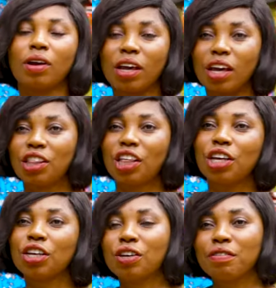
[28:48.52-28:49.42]
Okay,
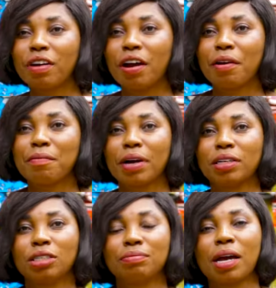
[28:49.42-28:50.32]
thank you very
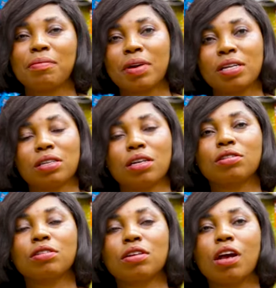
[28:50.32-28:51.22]
much. My
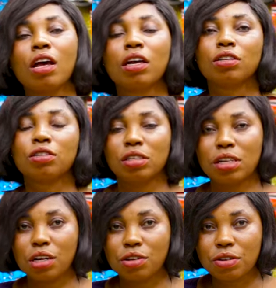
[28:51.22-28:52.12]
message to
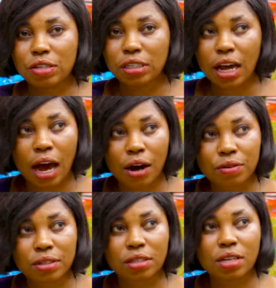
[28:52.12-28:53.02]
the youth
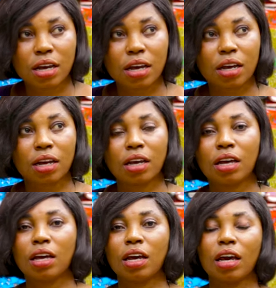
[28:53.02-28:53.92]
out there
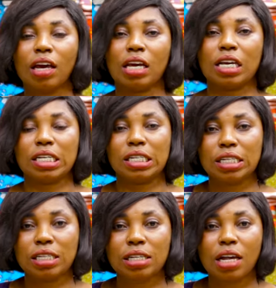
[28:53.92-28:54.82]

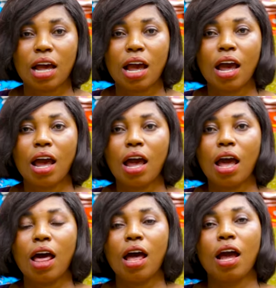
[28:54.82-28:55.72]
is
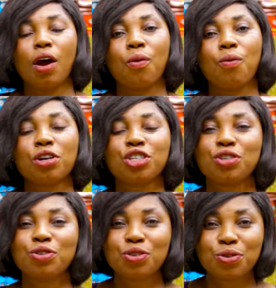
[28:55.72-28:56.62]
what
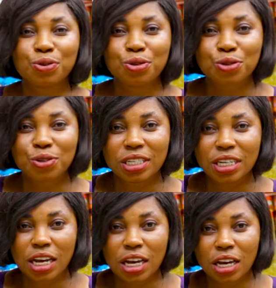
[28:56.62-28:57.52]
you do
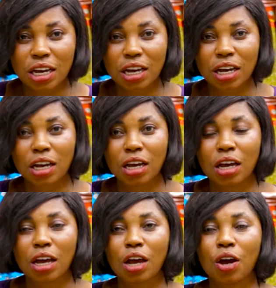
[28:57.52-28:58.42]
today
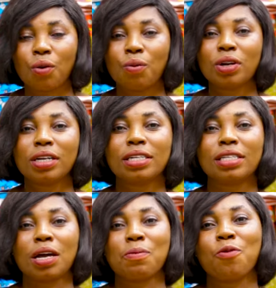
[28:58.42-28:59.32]
will
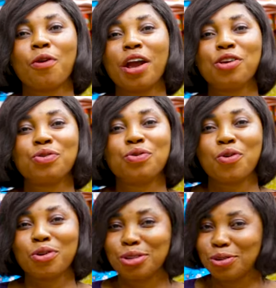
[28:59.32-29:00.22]
determine where you
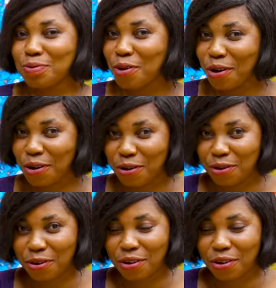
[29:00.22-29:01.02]
go tomorrow.